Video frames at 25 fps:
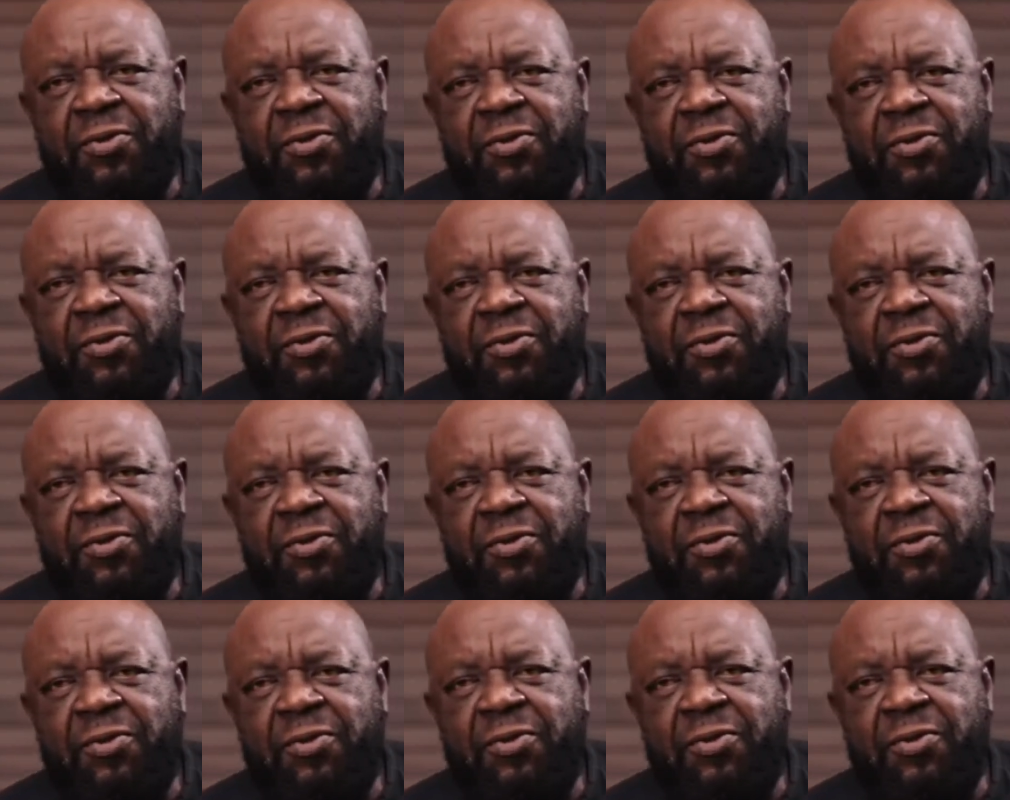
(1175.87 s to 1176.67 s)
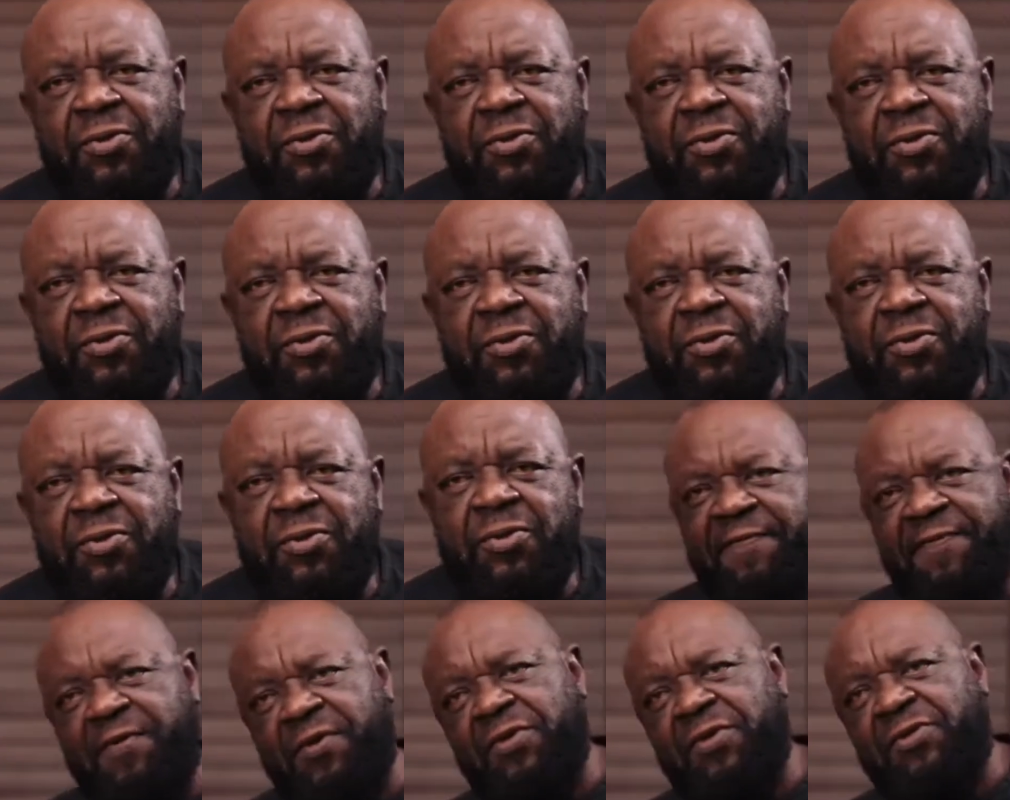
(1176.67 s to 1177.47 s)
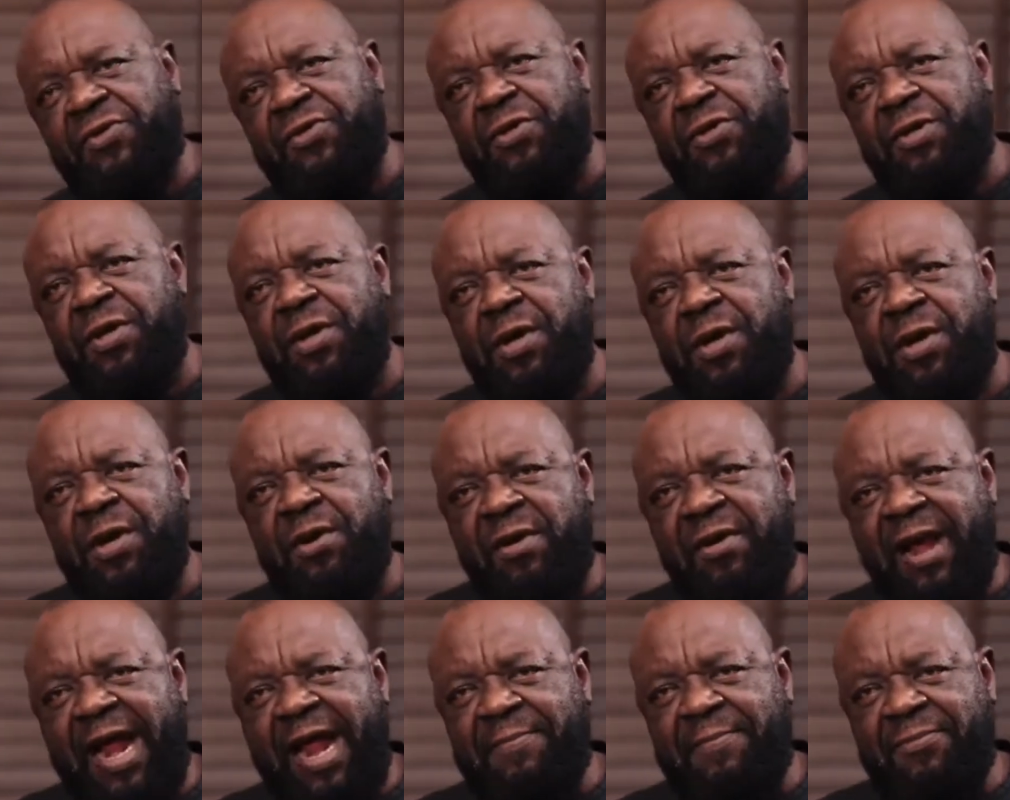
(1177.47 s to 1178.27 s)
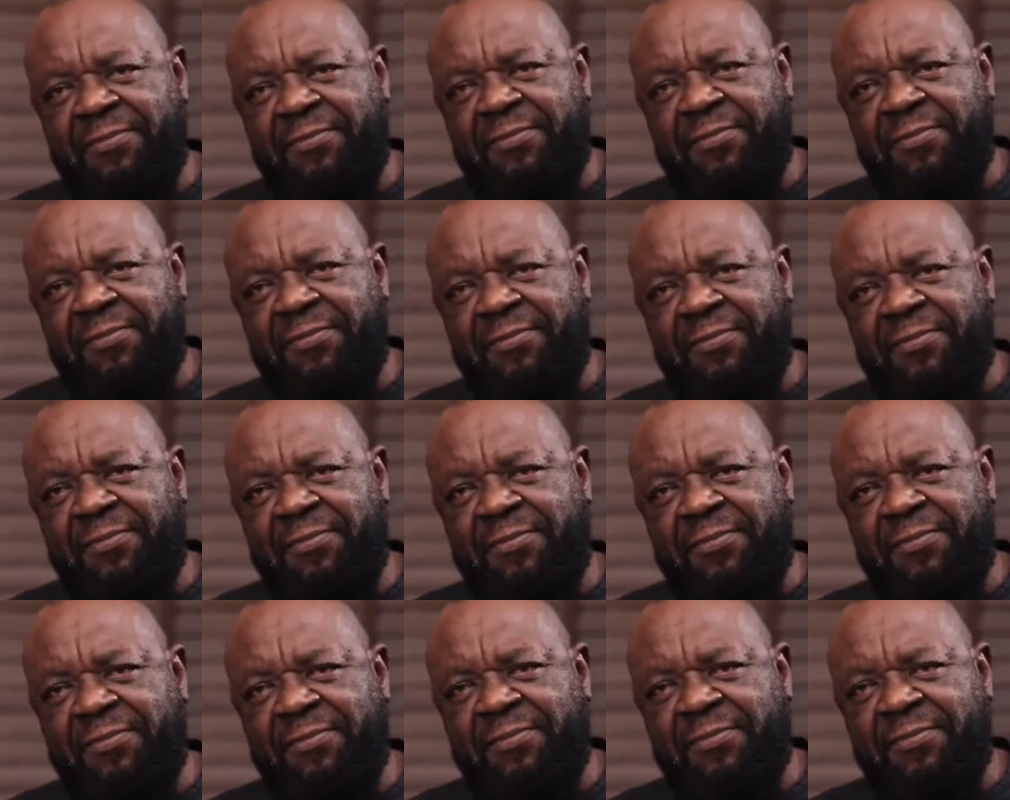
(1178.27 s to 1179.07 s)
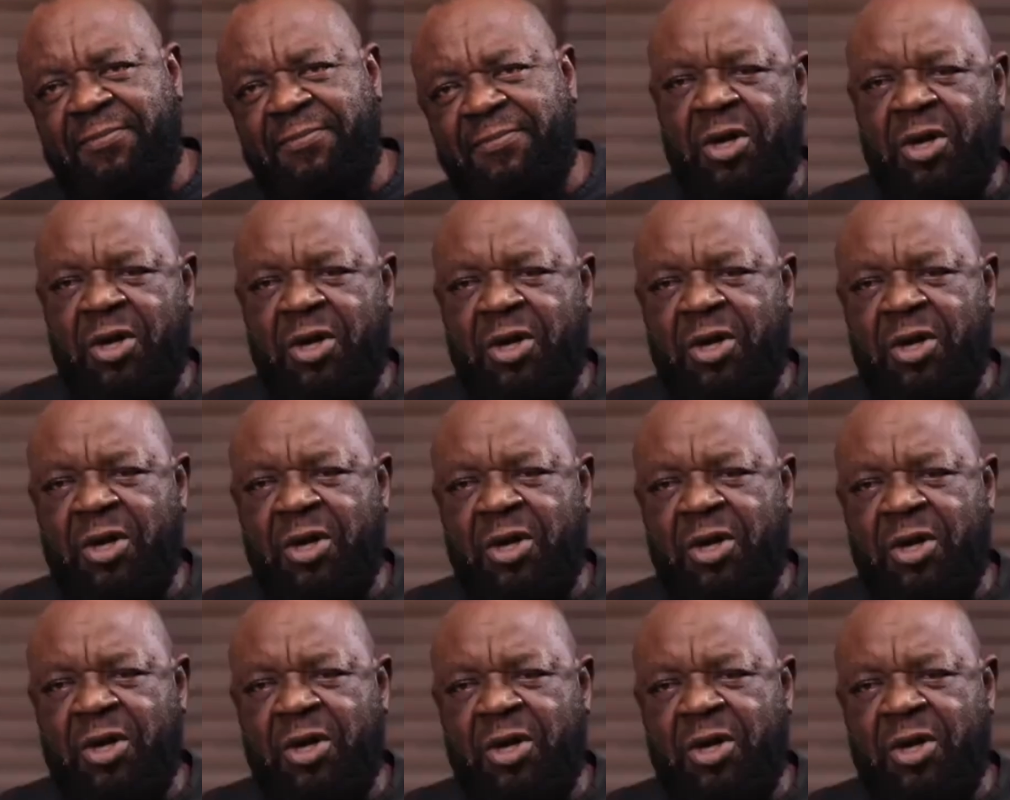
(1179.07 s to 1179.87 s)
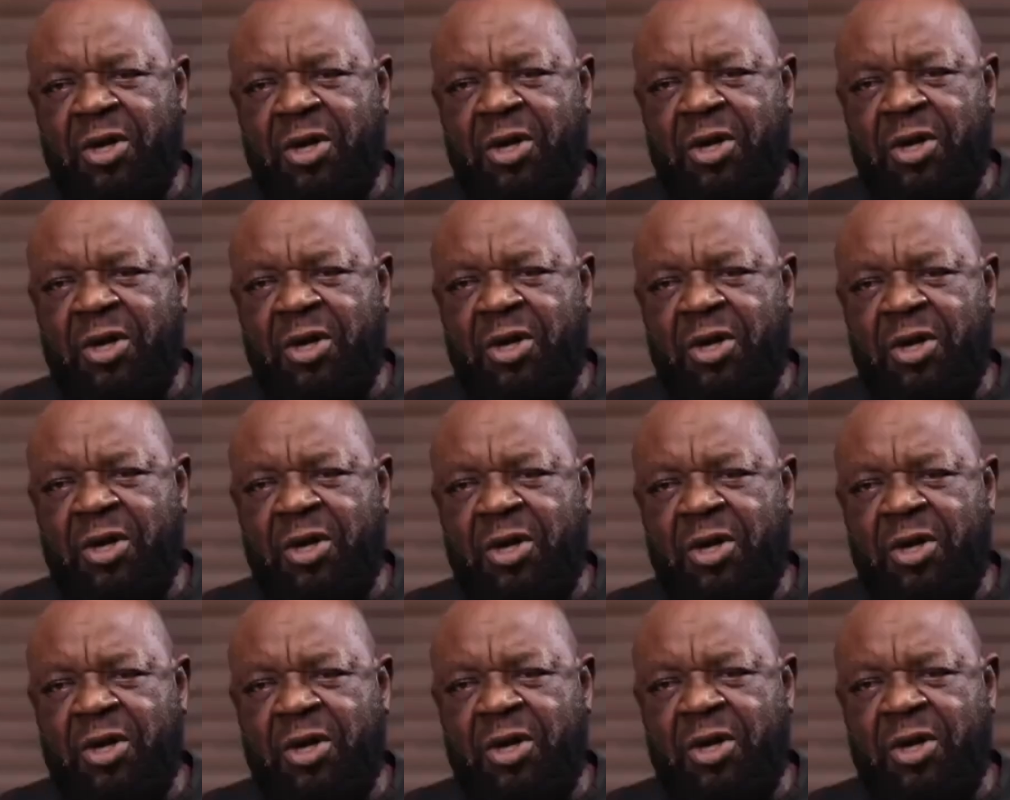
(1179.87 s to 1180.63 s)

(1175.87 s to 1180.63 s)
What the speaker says: commit such a grievous crime, just because they want to have